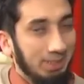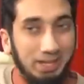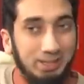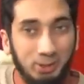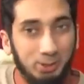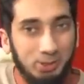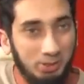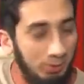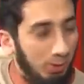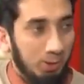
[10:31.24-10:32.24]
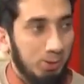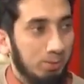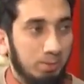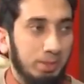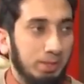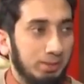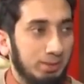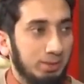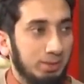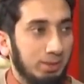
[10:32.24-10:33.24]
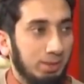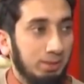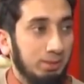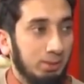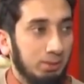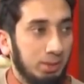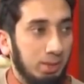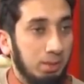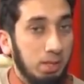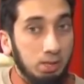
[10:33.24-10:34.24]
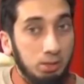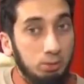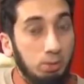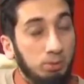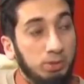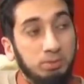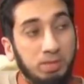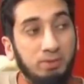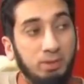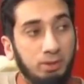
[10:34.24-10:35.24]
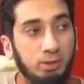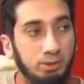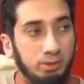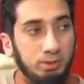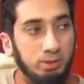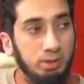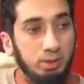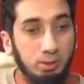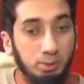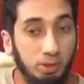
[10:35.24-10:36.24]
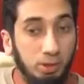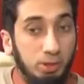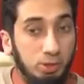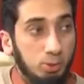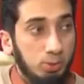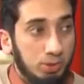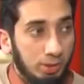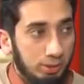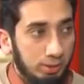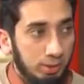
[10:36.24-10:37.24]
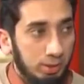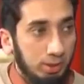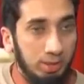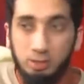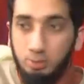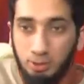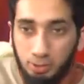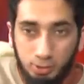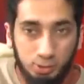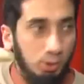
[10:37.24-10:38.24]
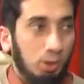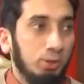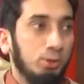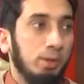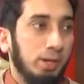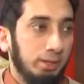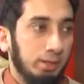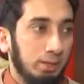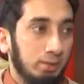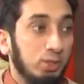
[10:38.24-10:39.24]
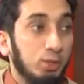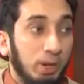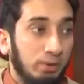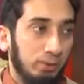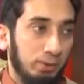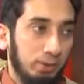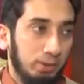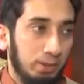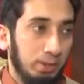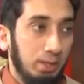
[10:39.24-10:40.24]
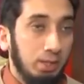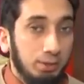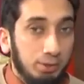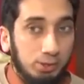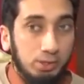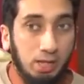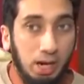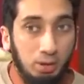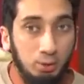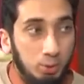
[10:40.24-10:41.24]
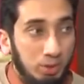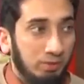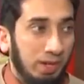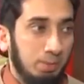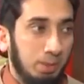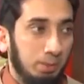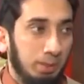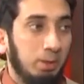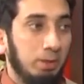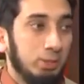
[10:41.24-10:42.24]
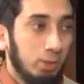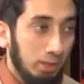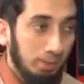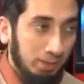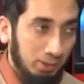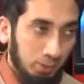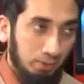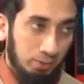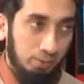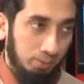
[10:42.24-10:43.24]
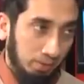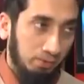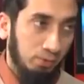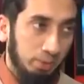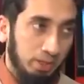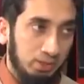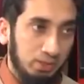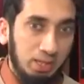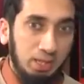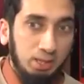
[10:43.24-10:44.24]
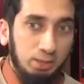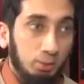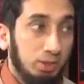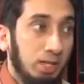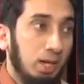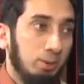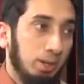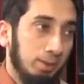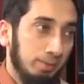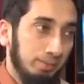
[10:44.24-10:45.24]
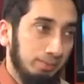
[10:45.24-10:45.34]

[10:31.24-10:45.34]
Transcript: He had courtesy for all human beings, alayhi salatu wasalam. This is what Muslims have to learn, to be courteous to each other and to be courteous to all humanity, respectful. This is how you invite people. Now, let's talk about this word for maybe a few minutes. Mm-hmm. The word da'wah.